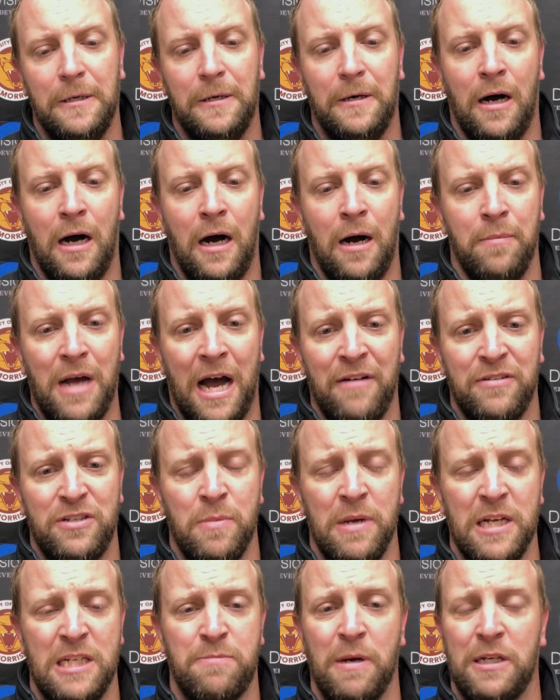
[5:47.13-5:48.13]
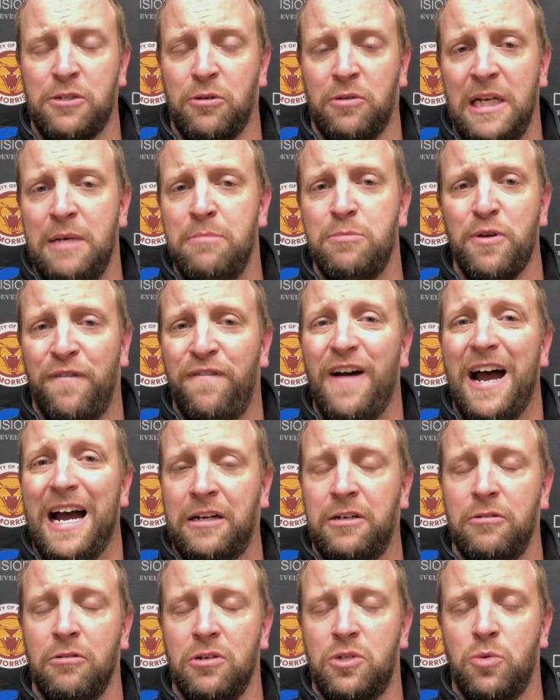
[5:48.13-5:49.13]
obviously make special teams a
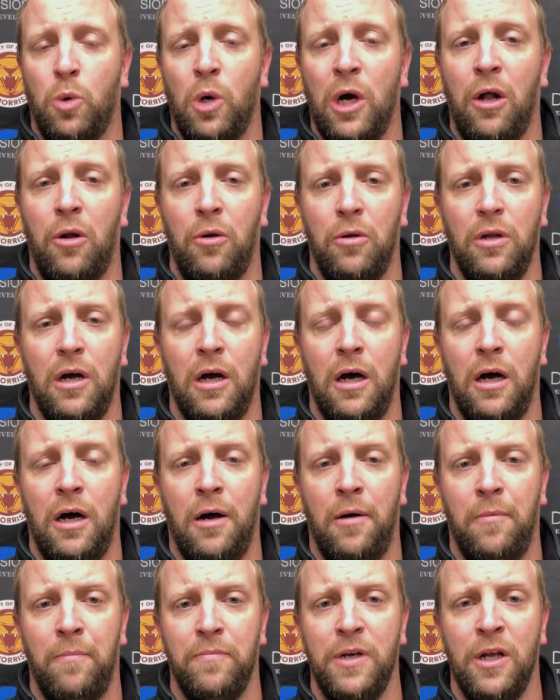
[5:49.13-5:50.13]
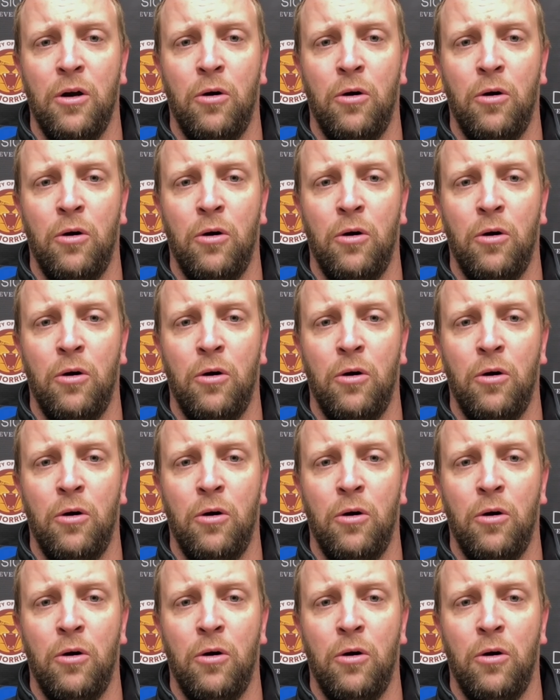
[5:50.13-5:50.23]
factor as well.